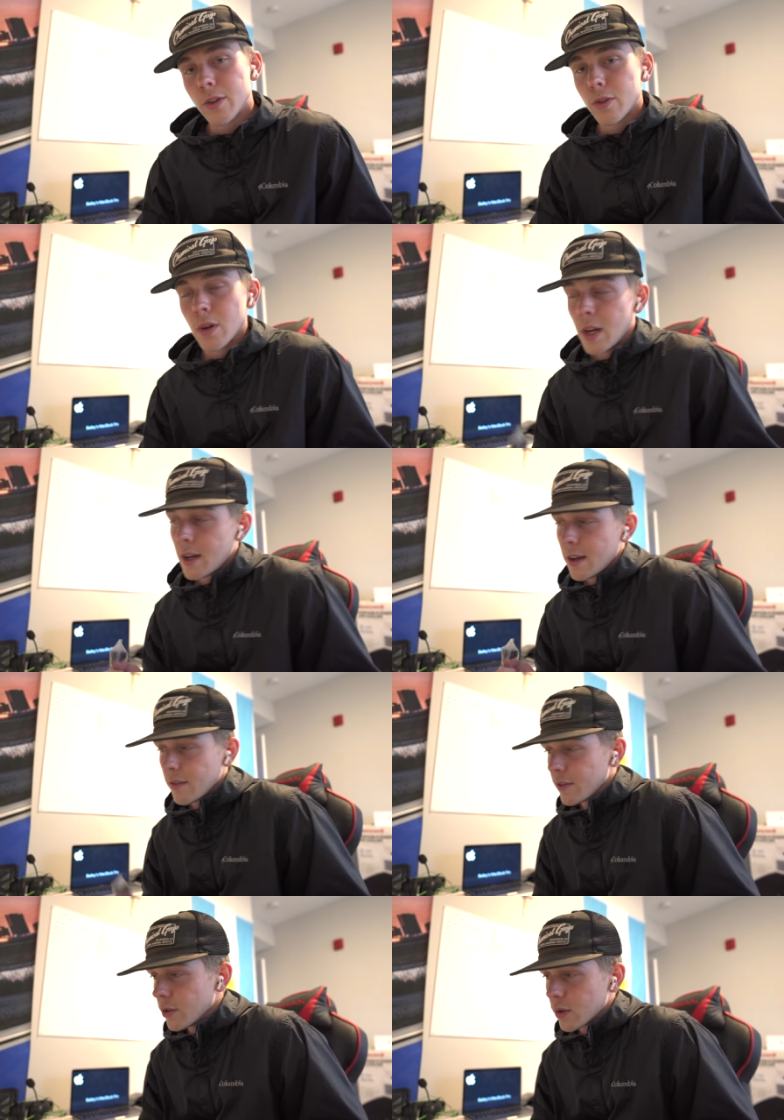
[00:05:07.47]
new
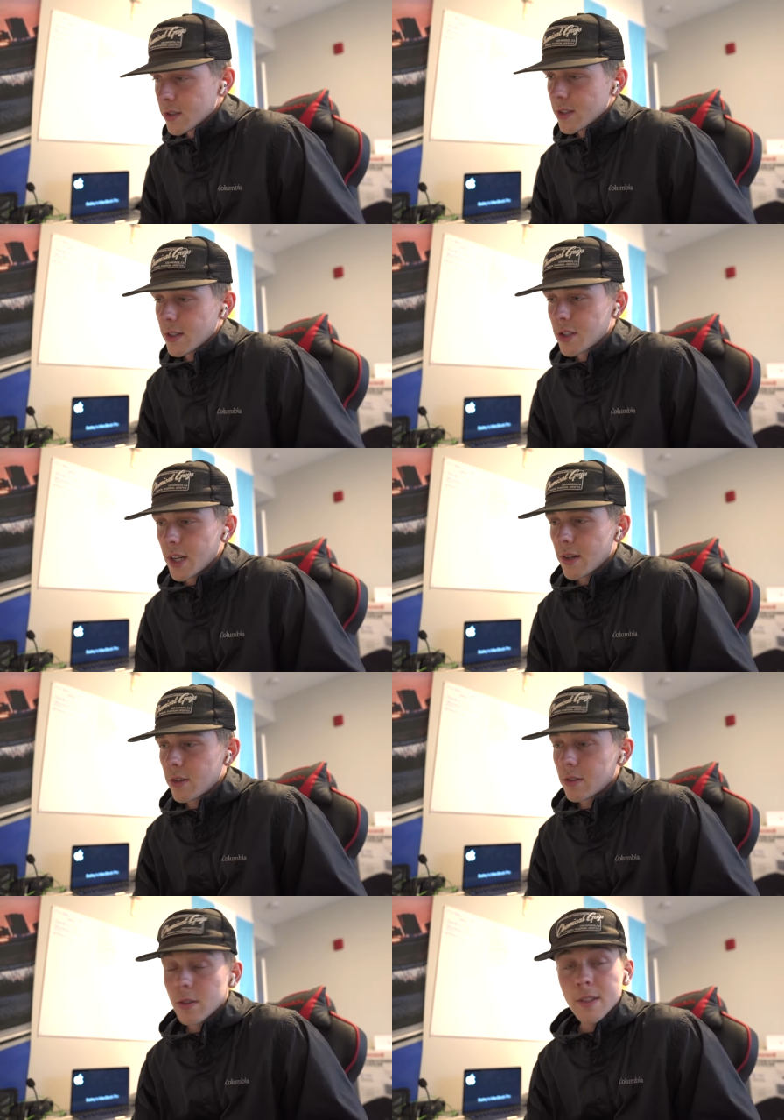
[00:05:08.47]
viewers to the
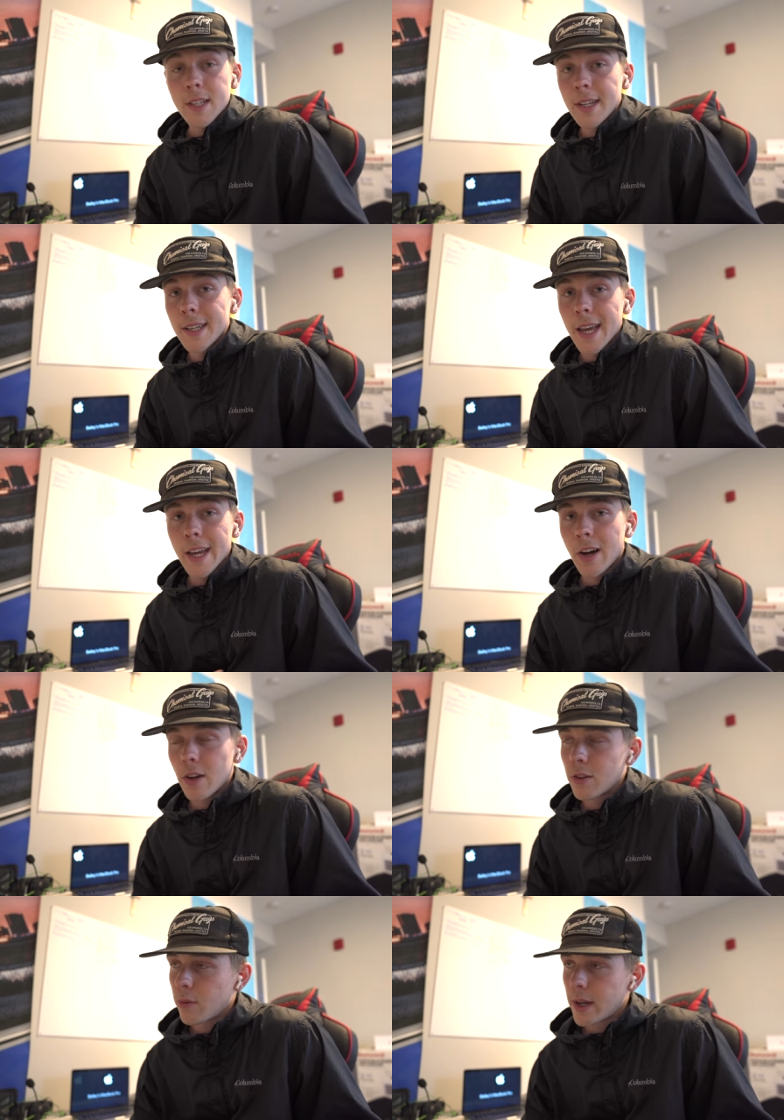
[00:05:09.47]
channel. 10K
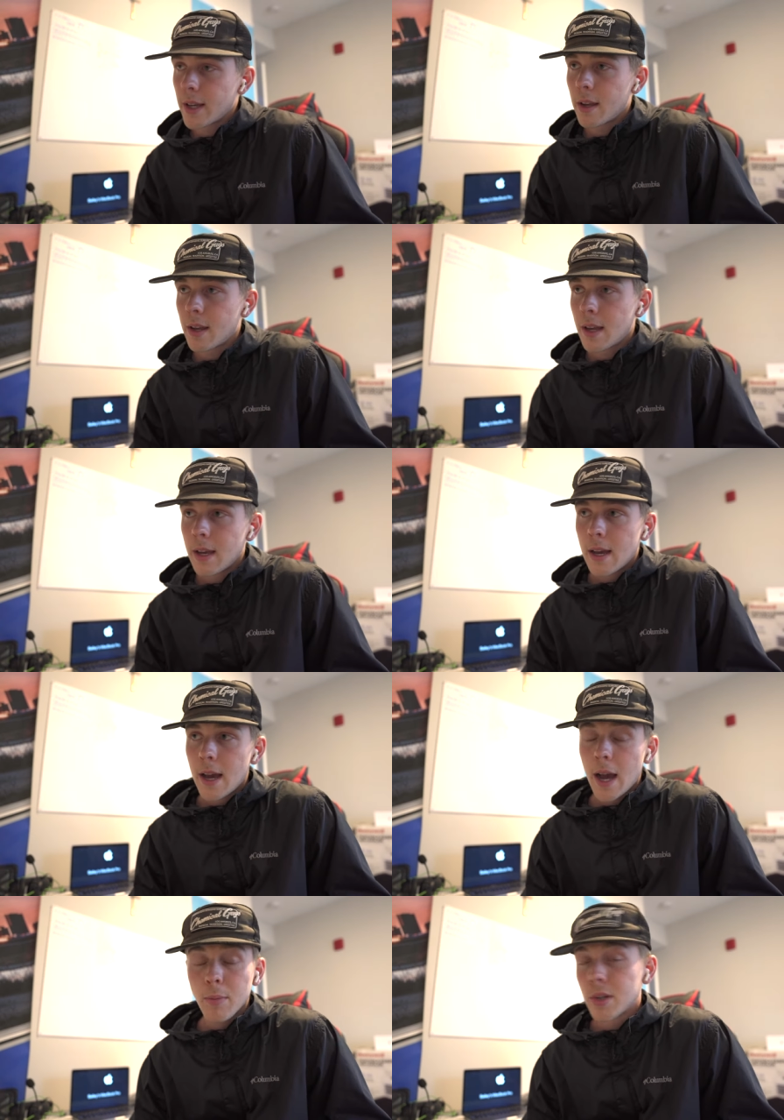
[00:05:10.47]
on the way.
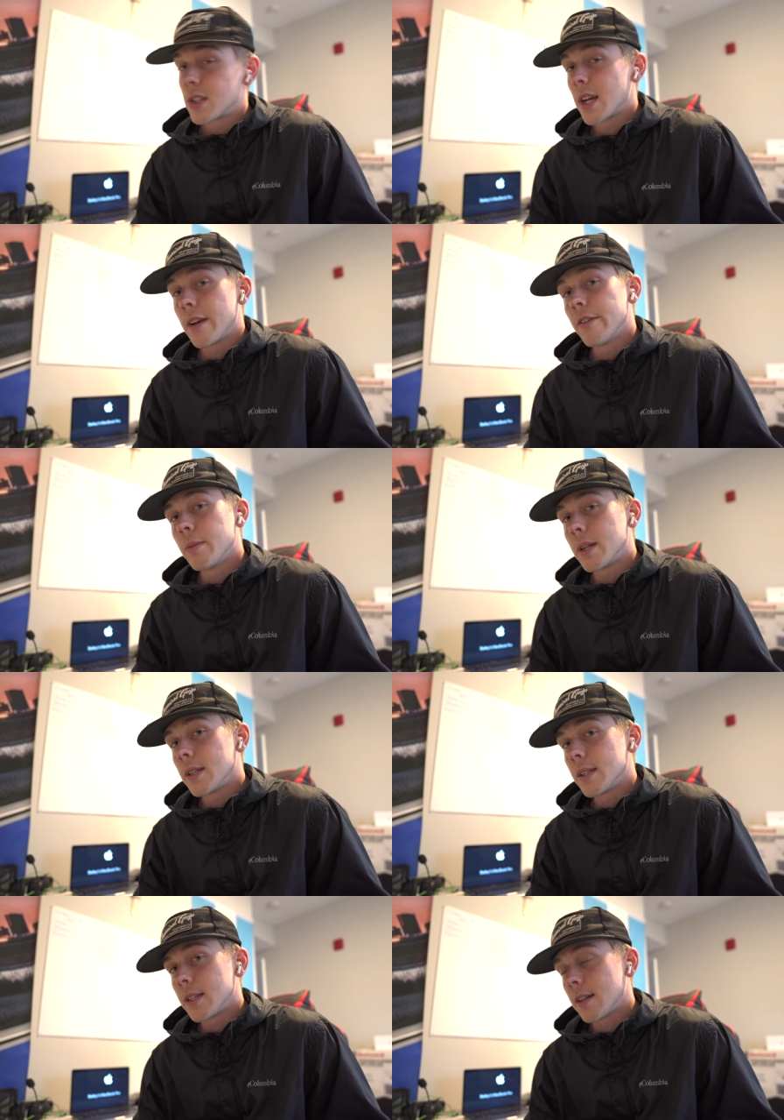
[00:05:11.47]
I appreciate
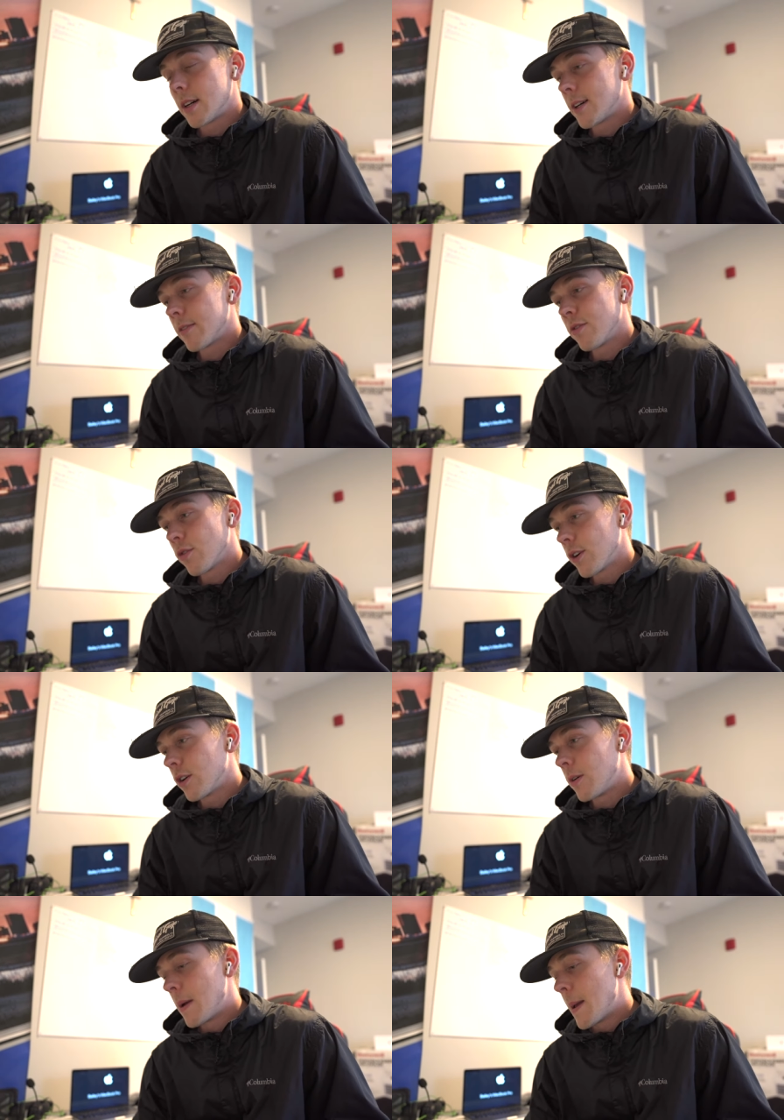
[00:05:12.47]
everybody. For
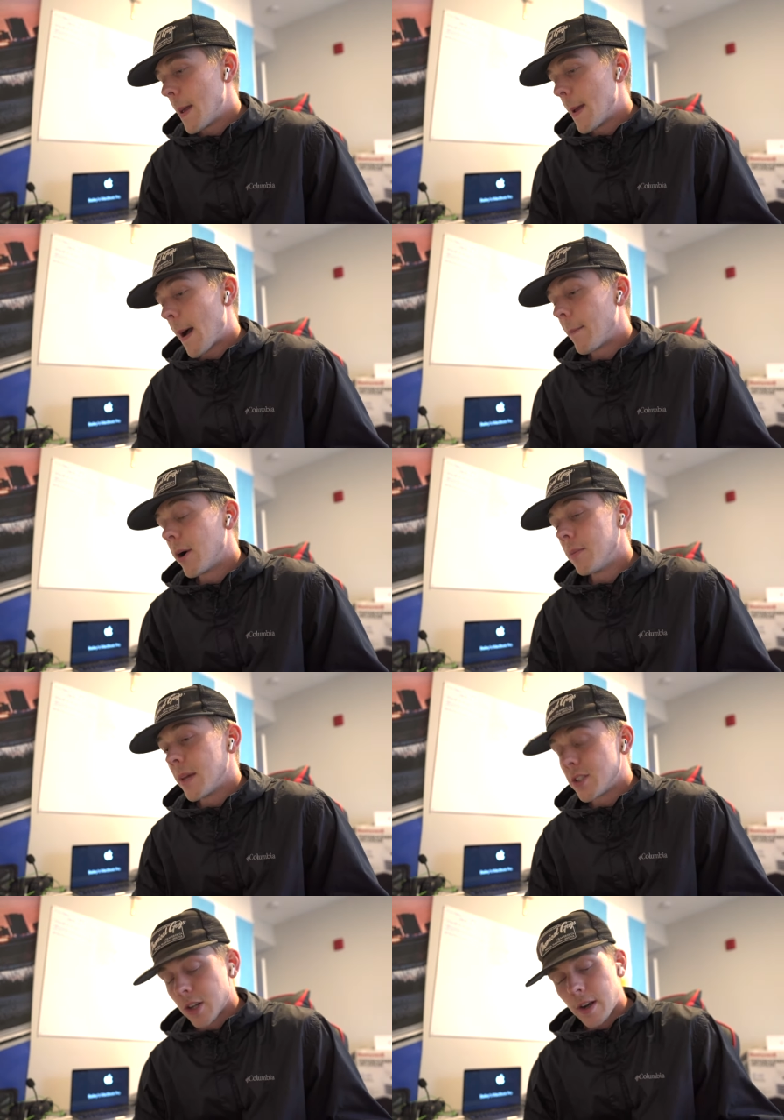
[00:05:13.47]
real. I'm going to
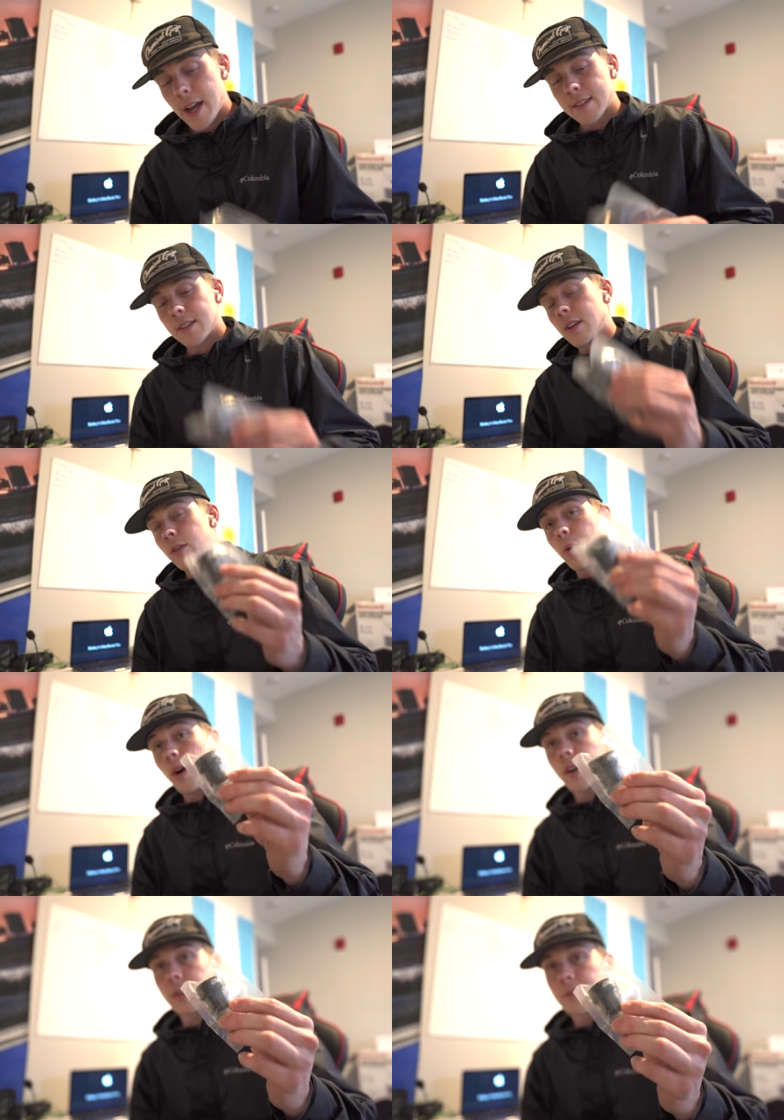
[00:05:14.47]
update y'all as another
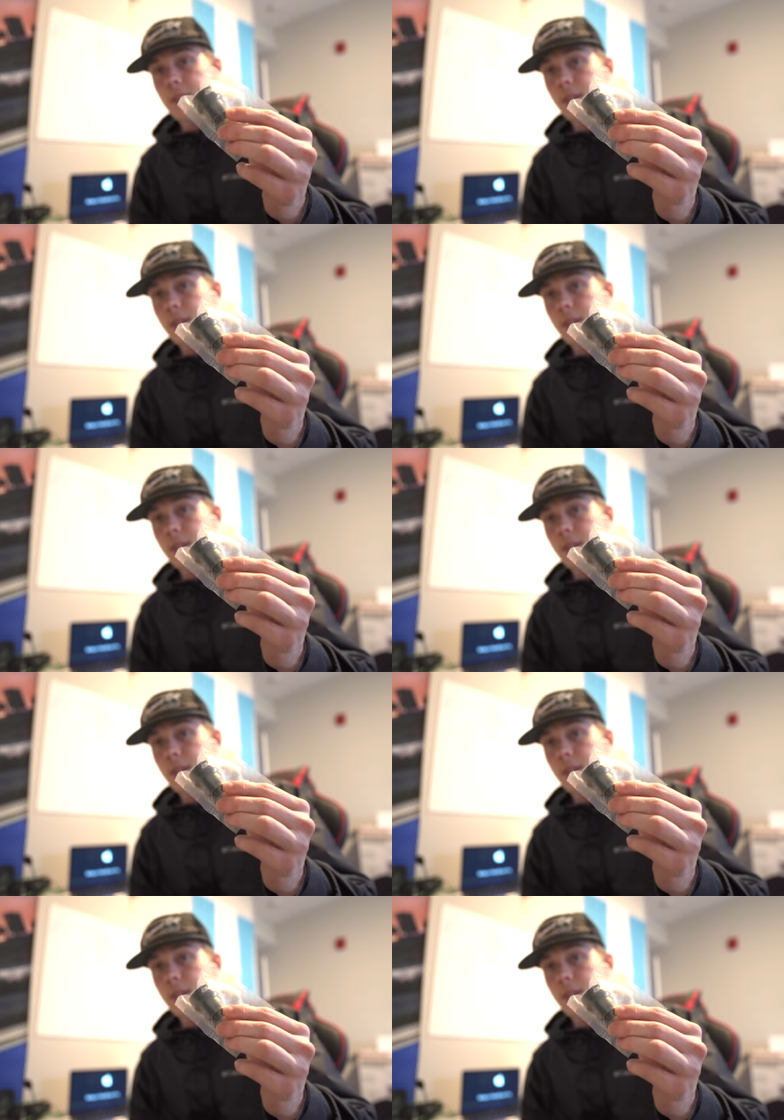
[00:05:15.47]
part comes